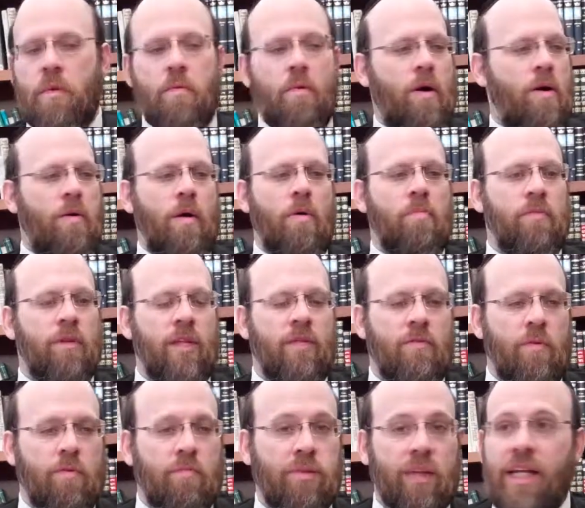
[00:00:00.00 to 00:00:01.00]

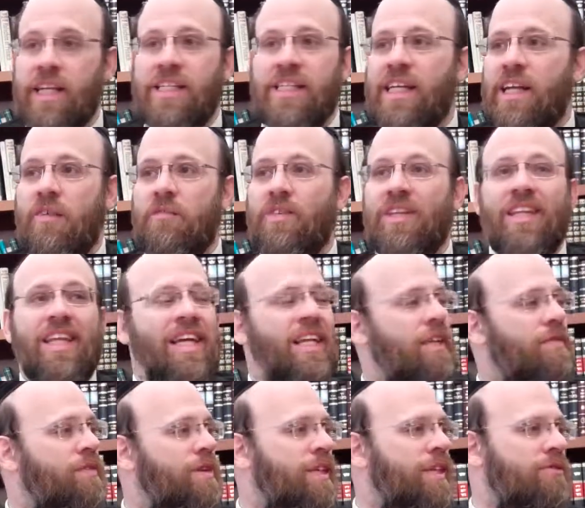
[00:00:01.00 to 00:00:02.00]
unbelievable blessing of the
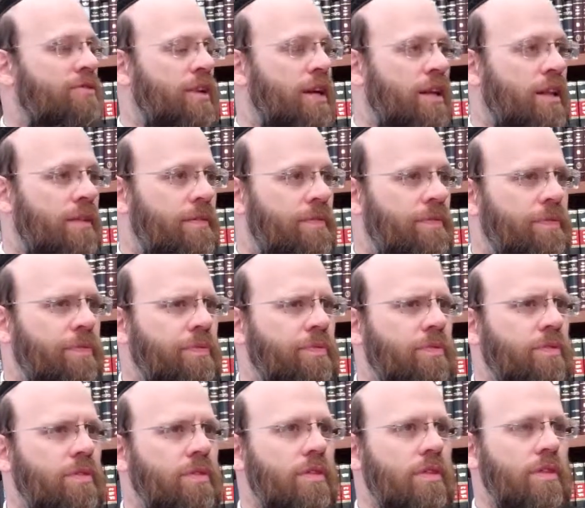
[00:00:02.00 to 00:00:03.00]
land of Israel.
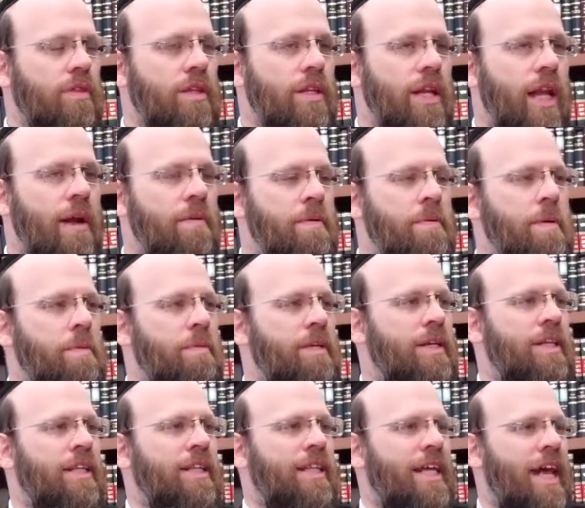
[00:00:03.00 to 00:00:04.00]
How many people
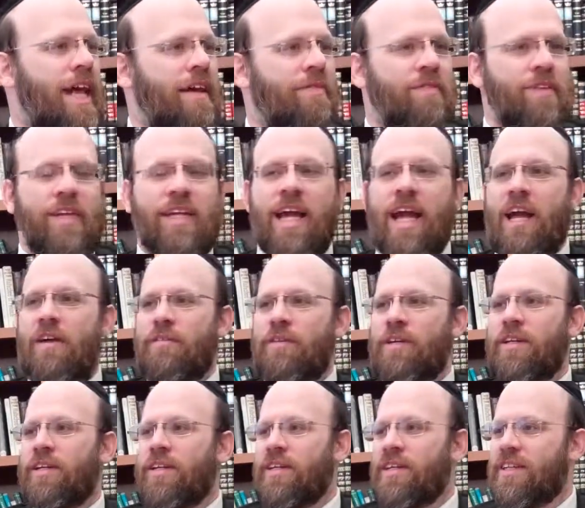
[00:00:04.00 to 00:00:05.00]
you need to have to
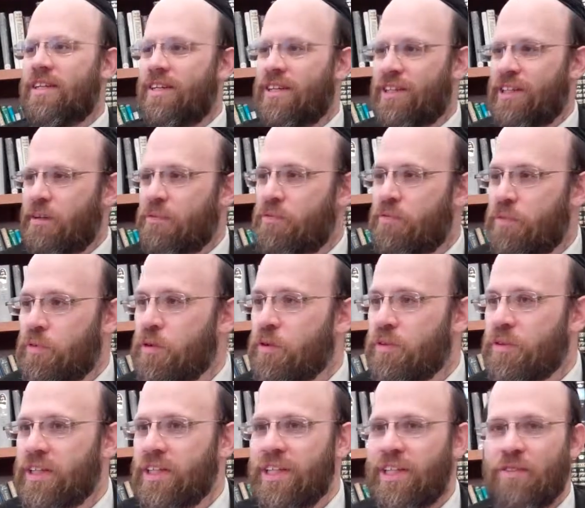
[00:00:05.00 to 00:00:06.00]
carry some
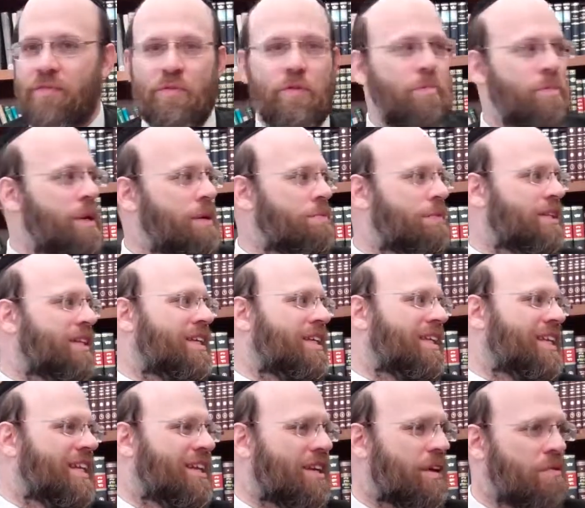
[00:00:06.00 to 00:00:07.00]
fruit? You need a few people.
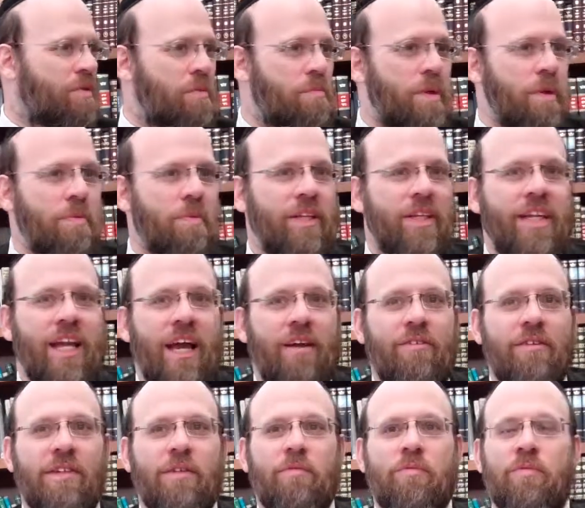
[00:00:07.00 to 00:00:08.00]
You need a number of people to
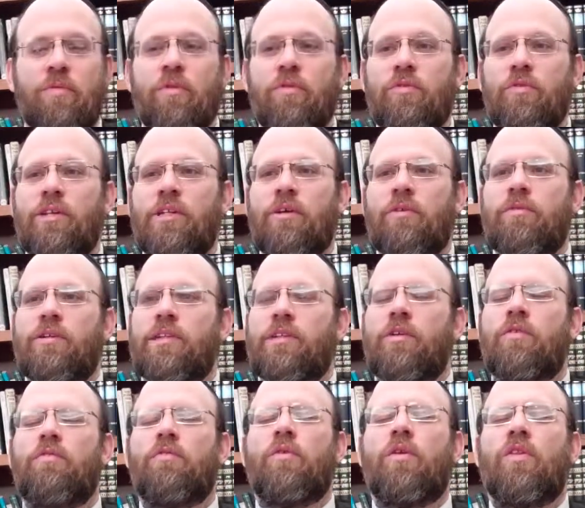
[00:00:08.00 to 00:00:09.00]
carry some fruit, and so on and
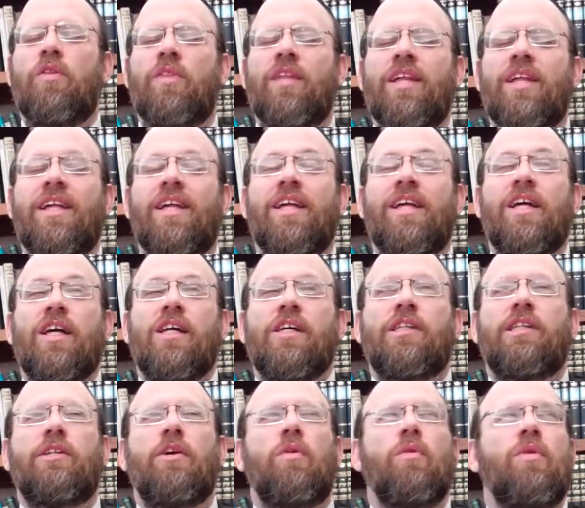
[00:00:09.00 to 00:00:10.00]
so forth.
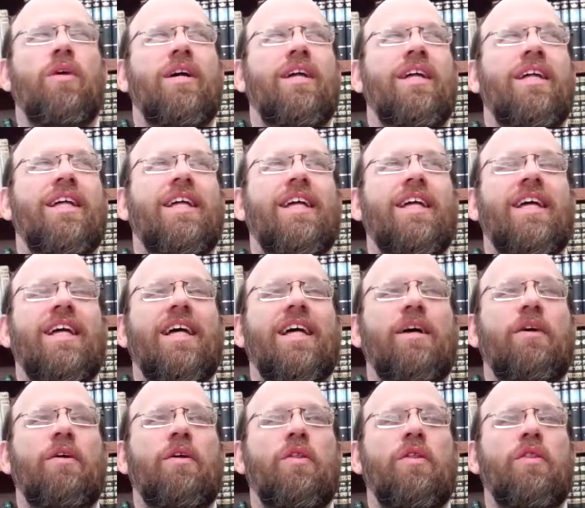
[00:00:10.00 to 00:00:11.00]
So
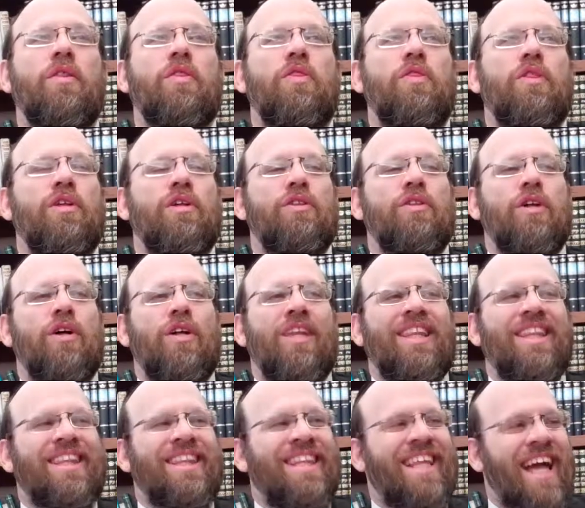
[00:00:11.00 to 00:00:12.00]

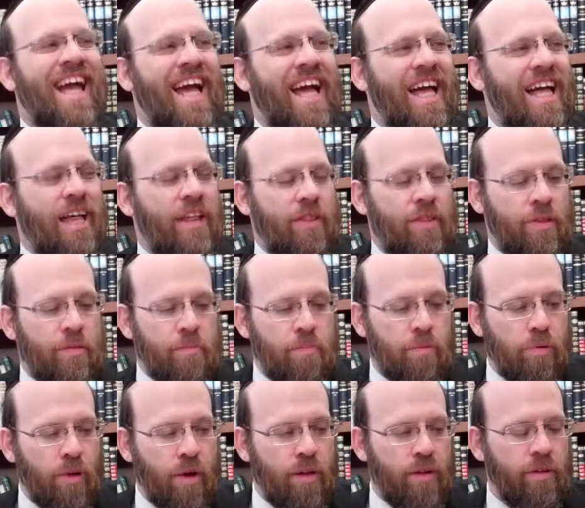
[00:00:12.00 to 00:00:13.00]
the
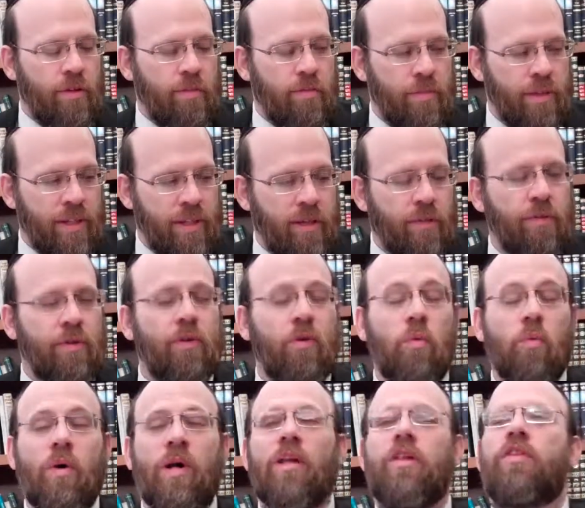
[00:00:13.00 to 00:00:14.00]

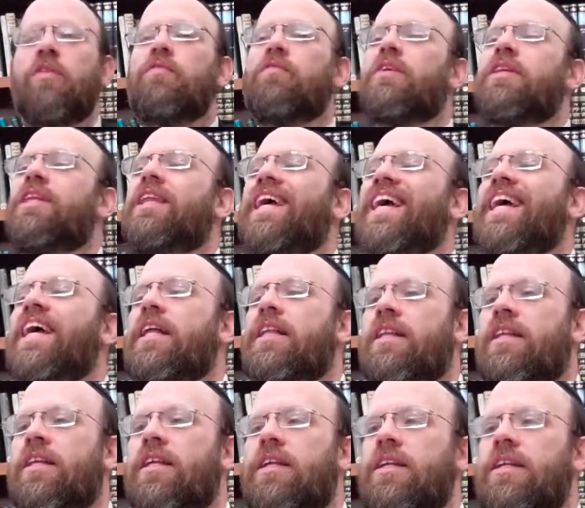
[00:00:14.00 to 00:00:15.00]
material wealth of the land